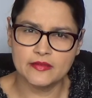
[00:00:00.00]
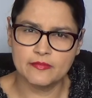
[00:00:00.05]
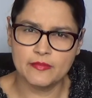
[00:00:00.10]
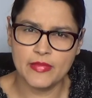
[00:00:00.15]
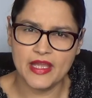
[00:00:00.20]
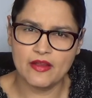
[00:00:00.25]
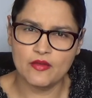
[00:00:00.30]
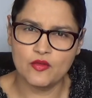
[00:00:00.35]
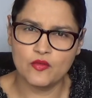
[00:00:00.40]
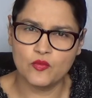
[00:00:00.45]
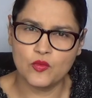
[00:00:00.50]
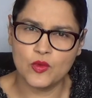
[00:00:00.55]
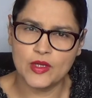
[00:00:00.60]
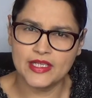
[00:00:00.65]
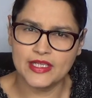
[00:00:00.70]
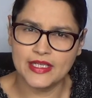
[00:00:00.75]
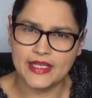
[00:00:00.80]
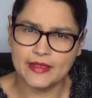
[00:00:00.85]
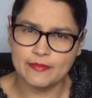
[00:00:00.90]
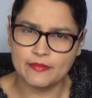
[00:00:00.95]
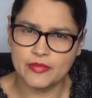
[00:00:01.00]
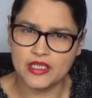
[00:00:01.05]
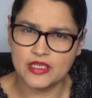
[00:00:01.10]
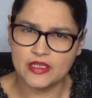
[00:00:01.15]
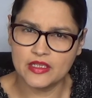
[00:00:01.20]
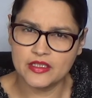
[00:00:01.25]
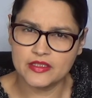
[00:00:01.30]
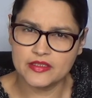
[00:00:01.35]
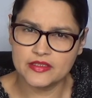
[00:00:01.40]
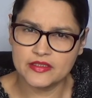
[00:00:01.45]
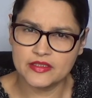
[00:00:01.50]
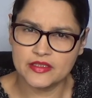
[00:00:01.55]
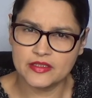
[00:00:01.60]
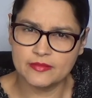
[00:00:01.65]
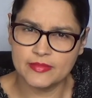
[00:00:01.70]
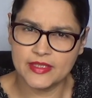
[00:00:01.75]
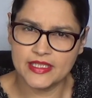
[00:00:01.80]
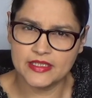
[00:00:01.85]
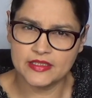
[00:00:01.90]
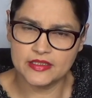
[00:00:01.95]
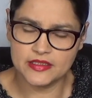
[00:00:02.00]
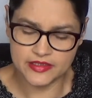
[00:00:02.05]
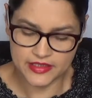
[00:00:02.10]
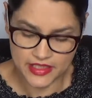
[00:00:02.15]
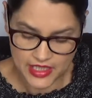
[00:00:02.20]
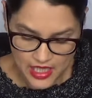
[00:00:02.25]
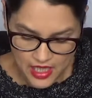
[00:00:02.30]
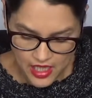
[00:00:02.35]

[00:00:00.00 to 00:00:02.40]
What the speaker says: pair of wide leg palazzo pants,